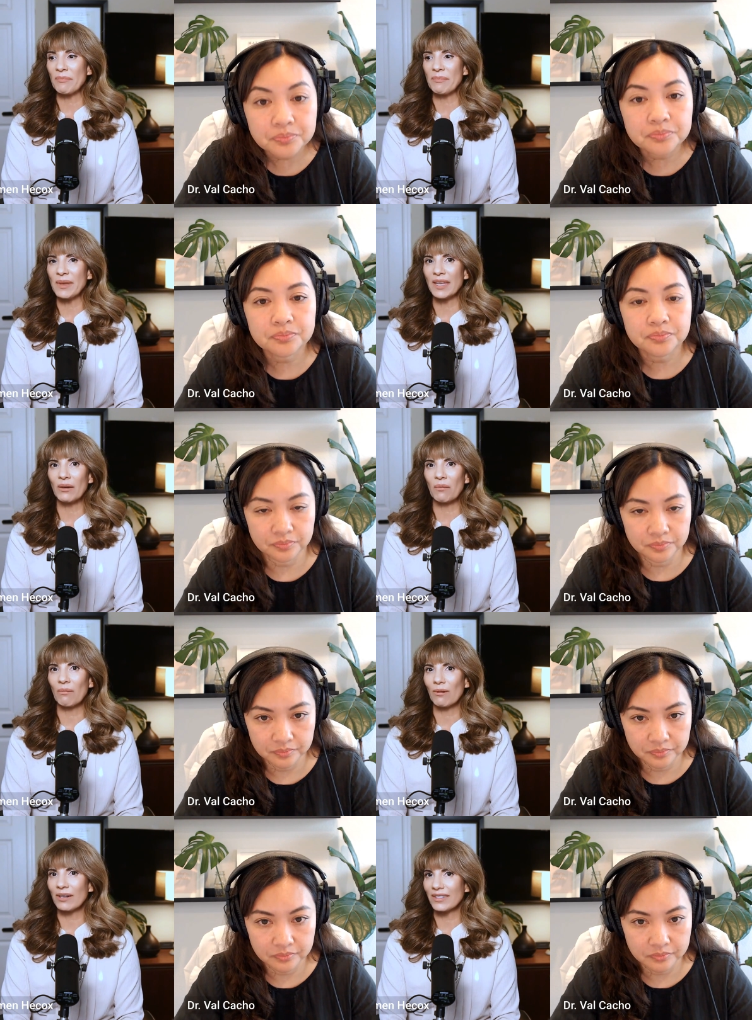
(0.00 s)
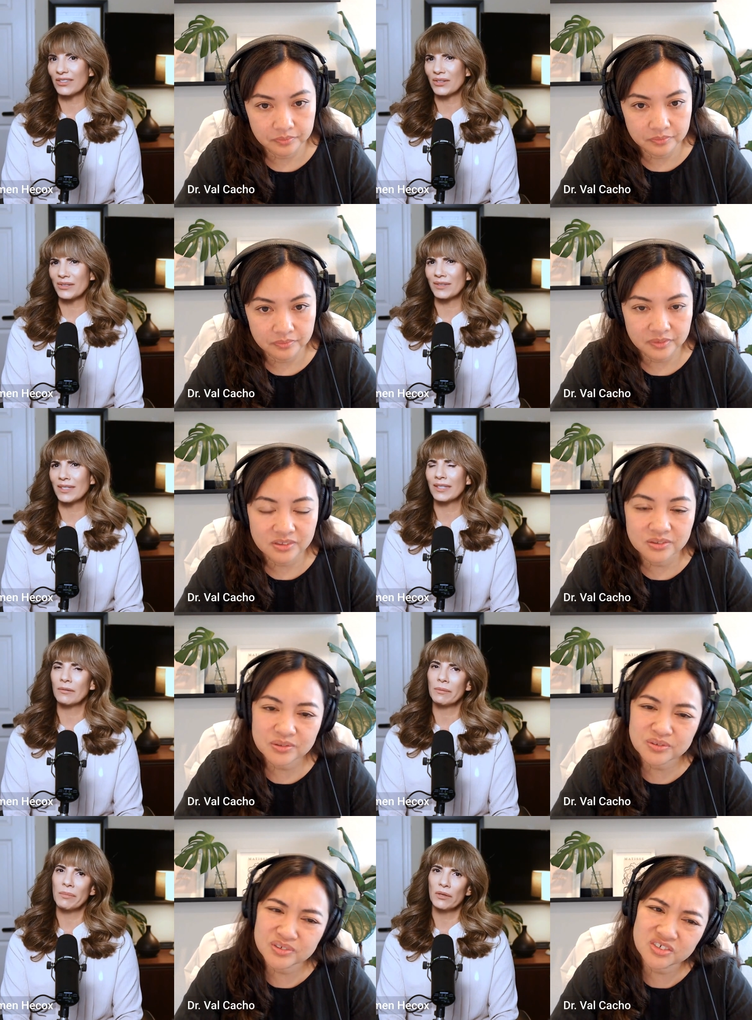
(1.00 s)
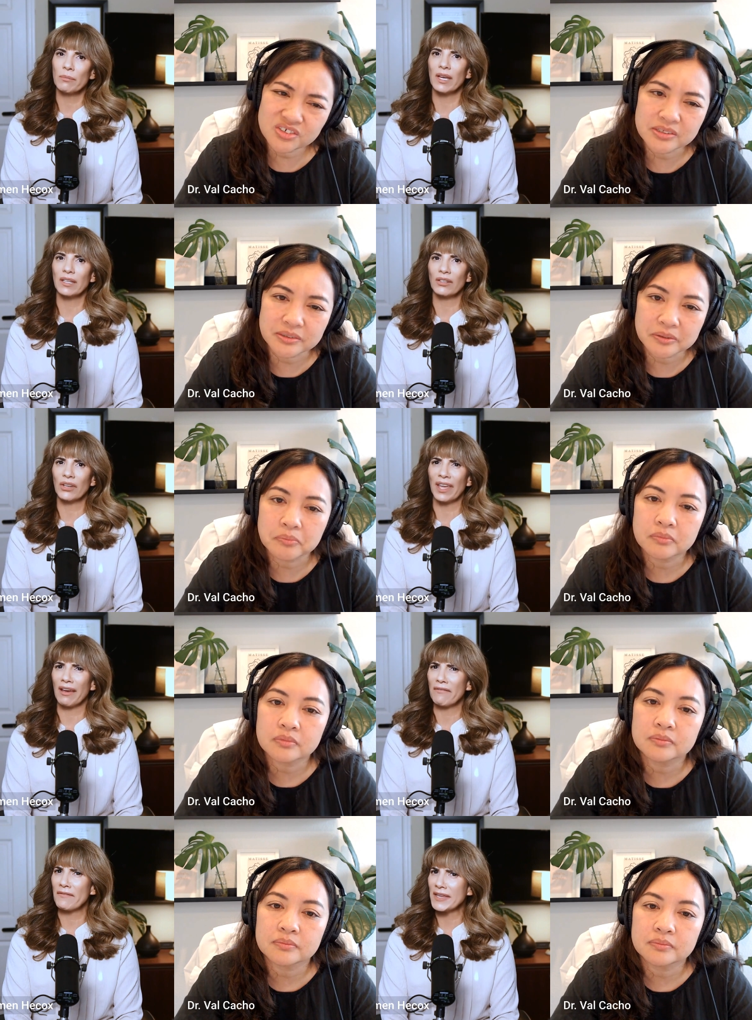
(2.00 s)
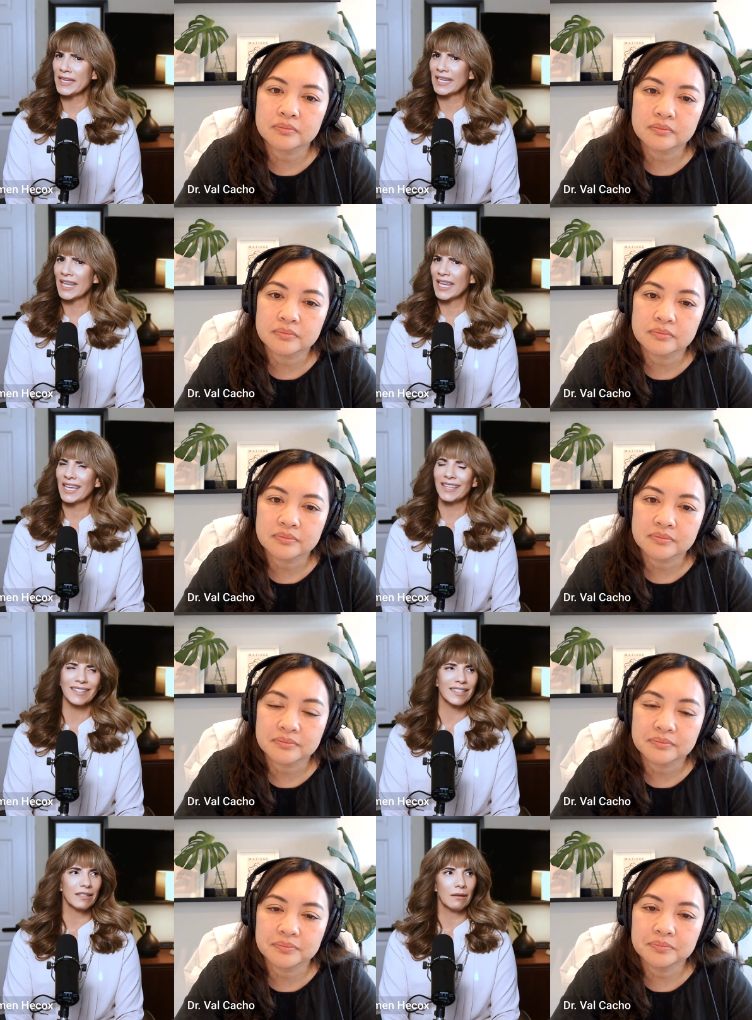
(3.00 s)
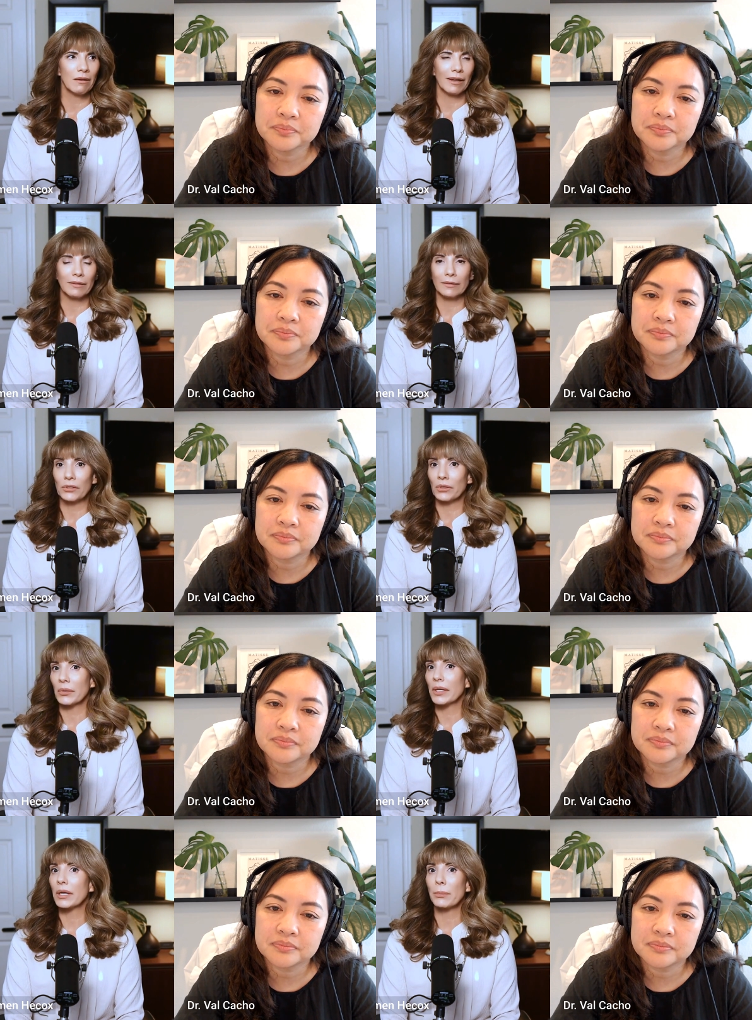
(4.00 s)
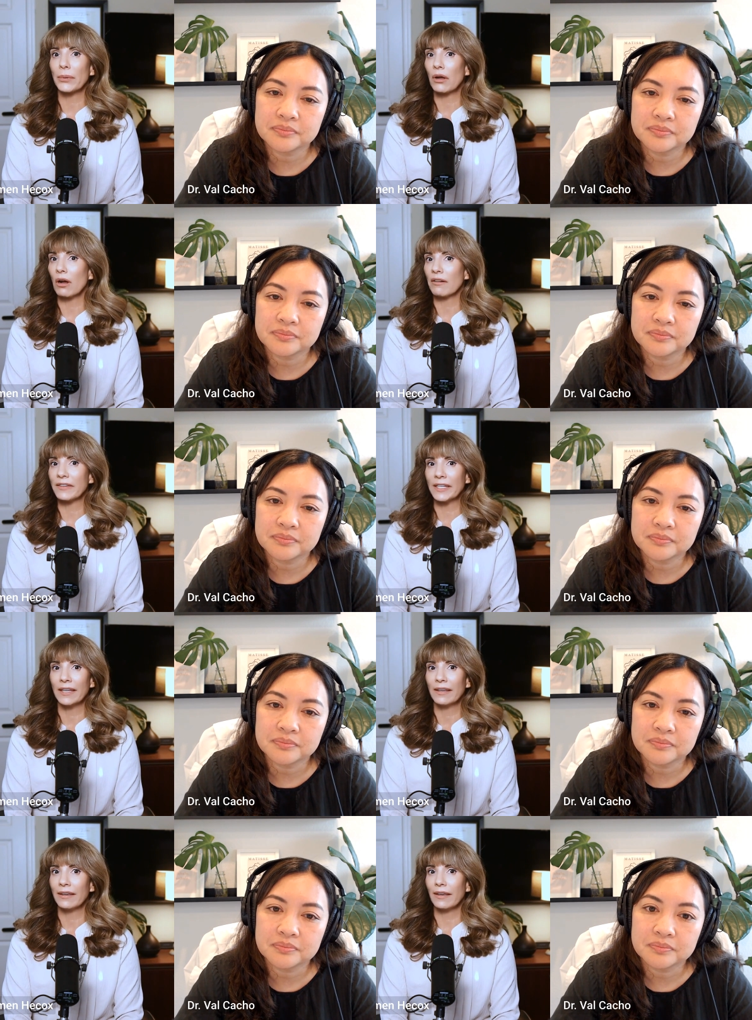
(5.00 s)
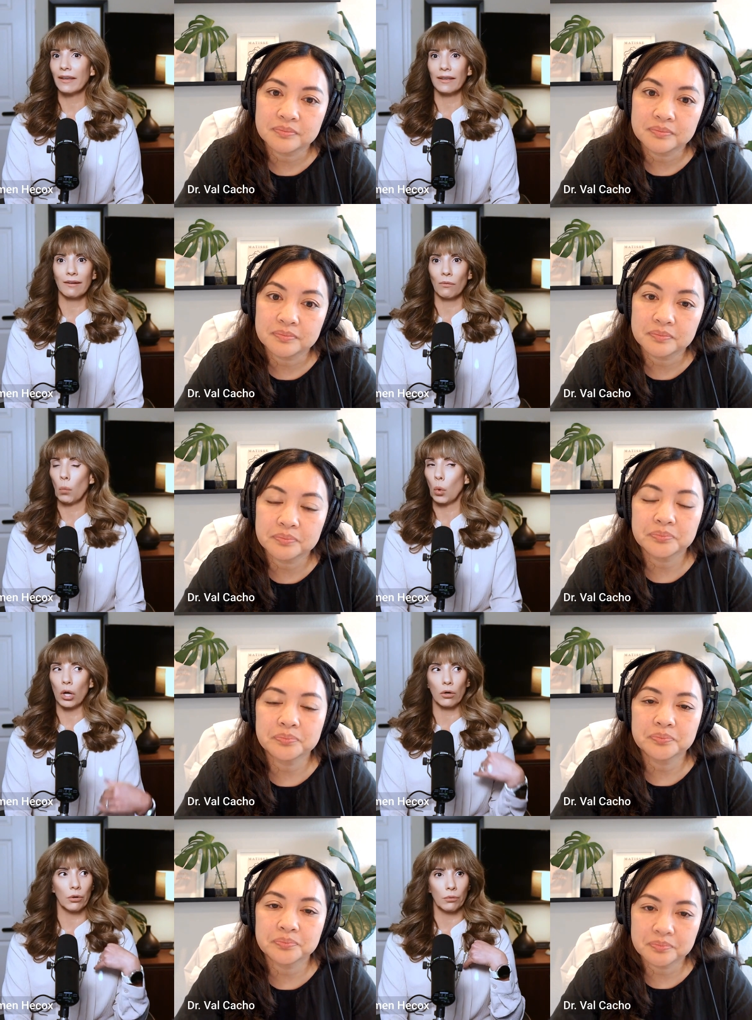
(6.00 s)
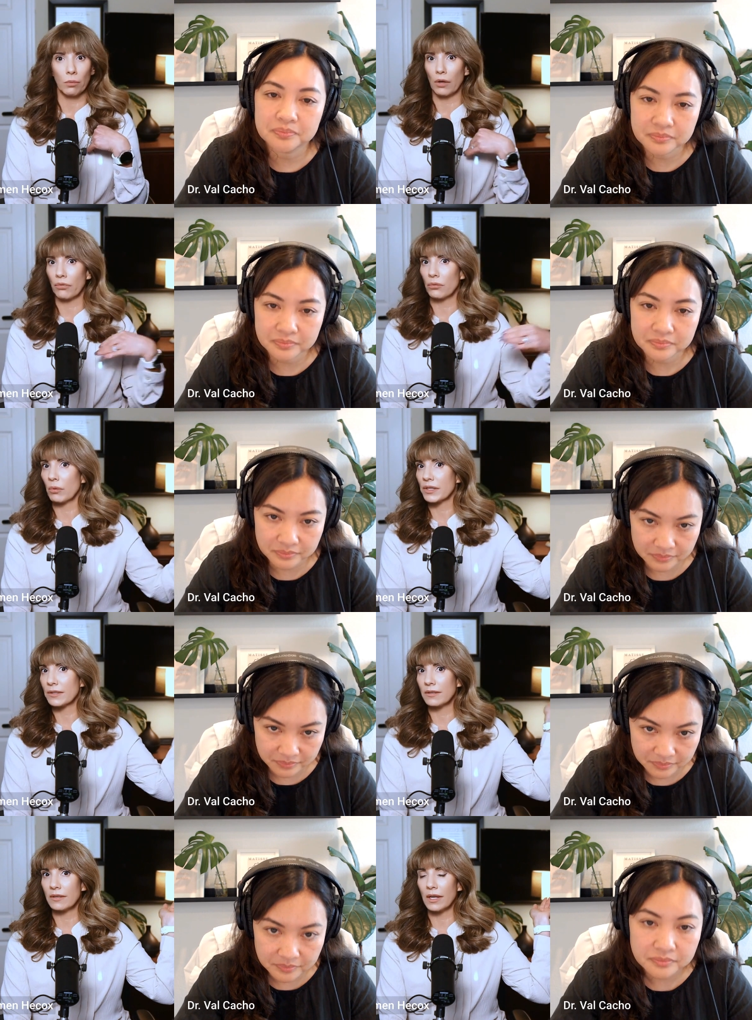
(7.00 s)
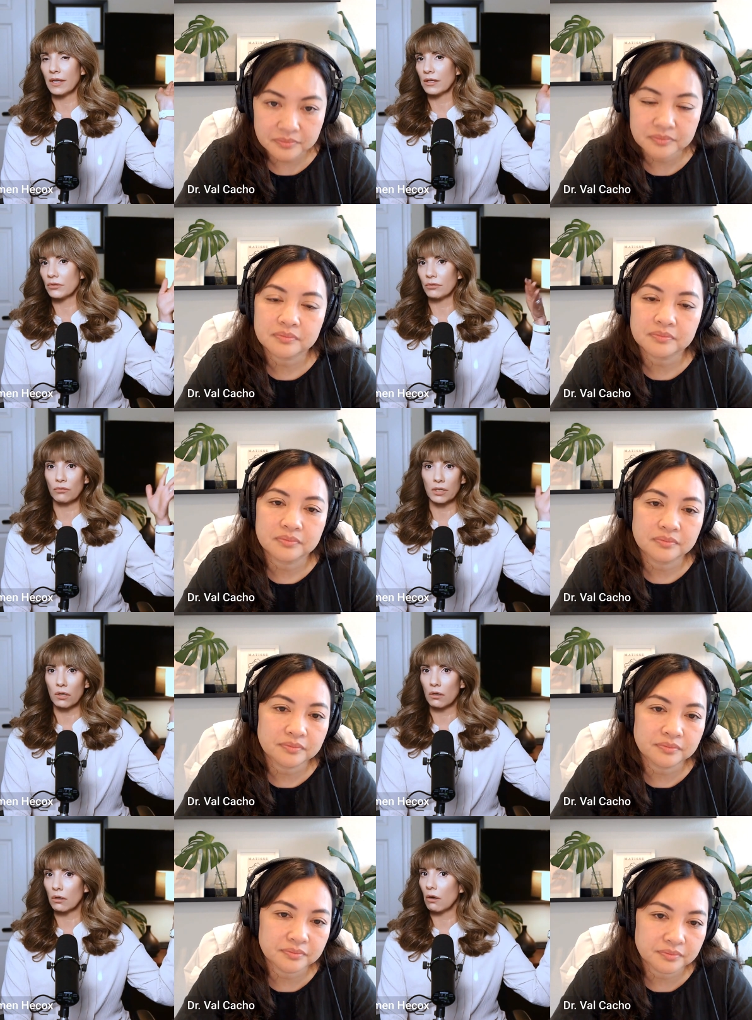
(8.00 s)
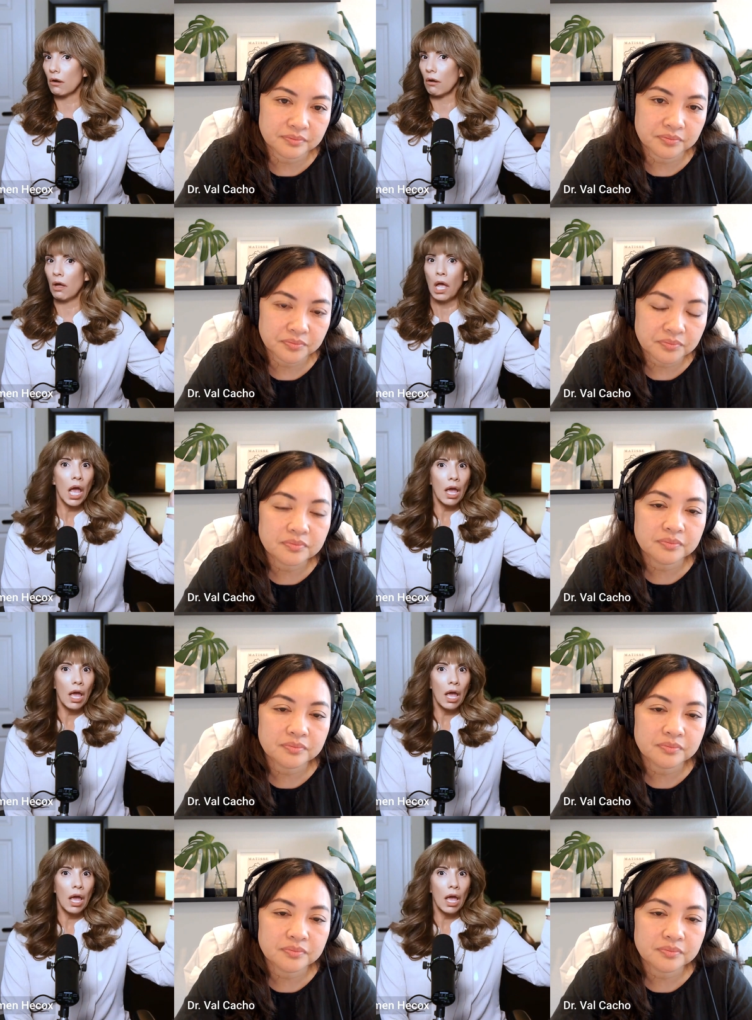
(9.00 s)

Speaker 1: made it worse. And she also said, peel back your caffeine. And I said, I only drink one cup of coffee and mm-hmm. water throughout the rest of the day, and I don't drink alcohol.